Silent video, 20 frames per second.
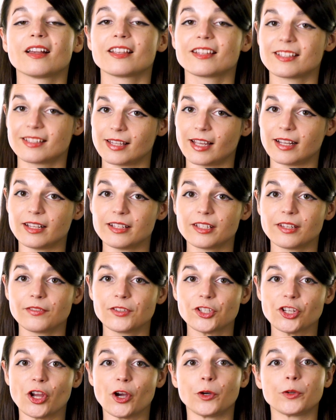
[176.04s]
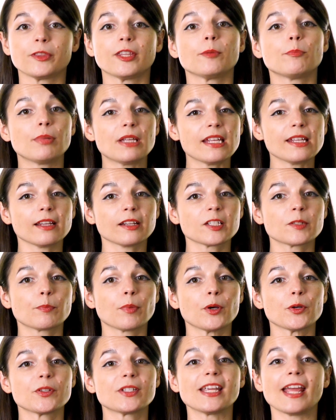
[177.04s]
Studies have shown that being
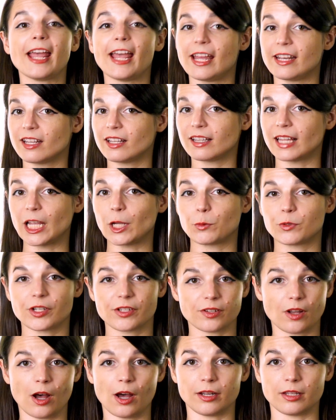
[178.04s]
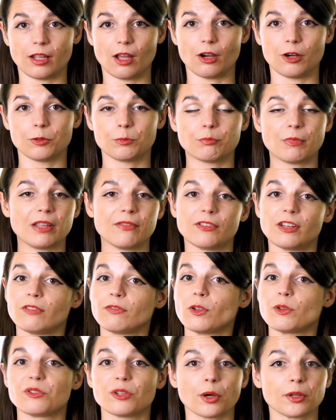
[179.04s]
exposed to any language's audio, even
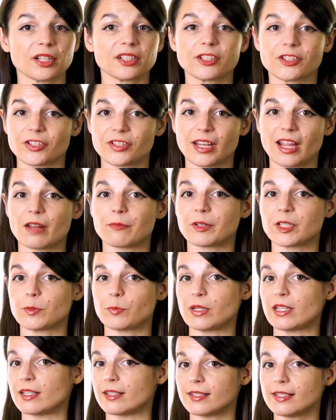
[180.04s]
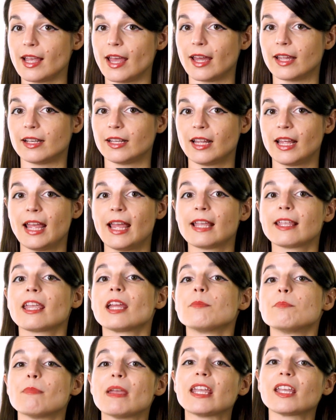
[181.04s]
if you don't understand what's being said,
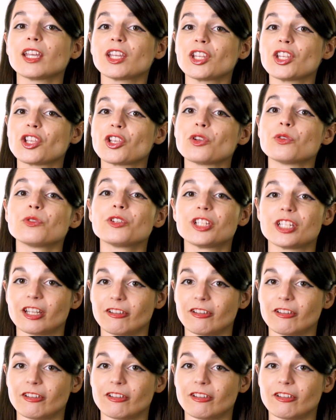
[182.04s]
can make a huge